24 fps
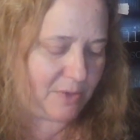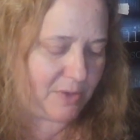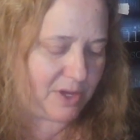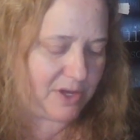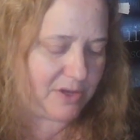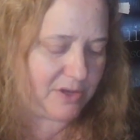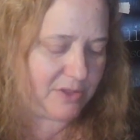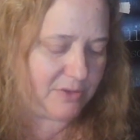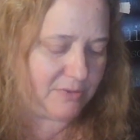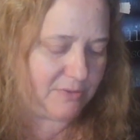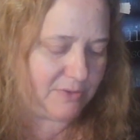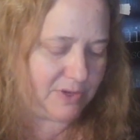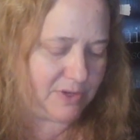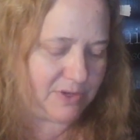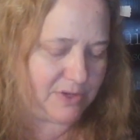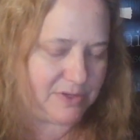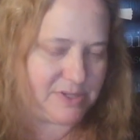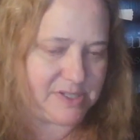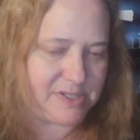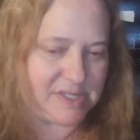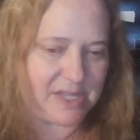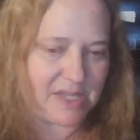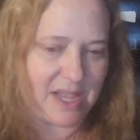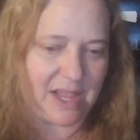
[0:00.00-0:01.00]
What are the
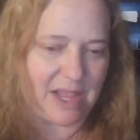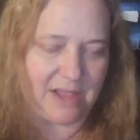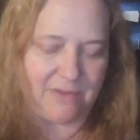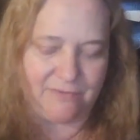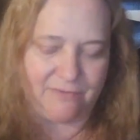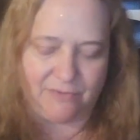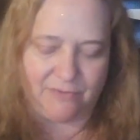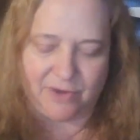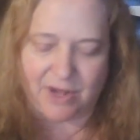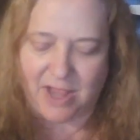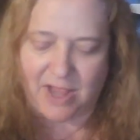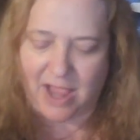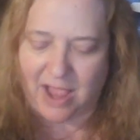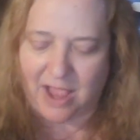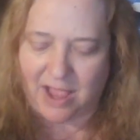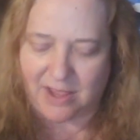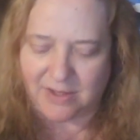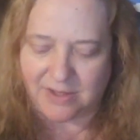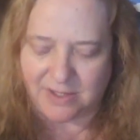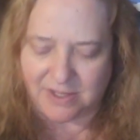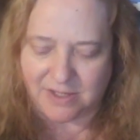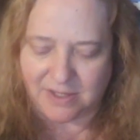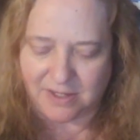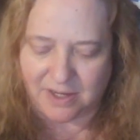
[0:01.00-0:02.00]
runes saying for
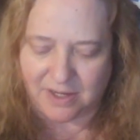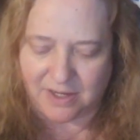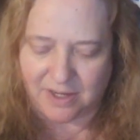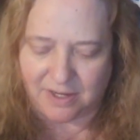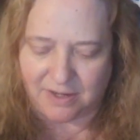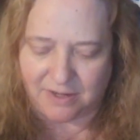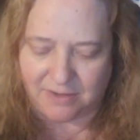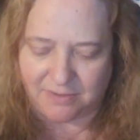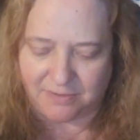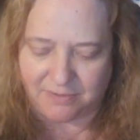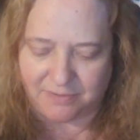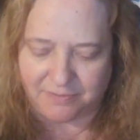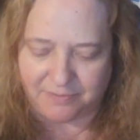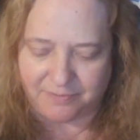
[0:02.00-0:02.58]
cat tonight?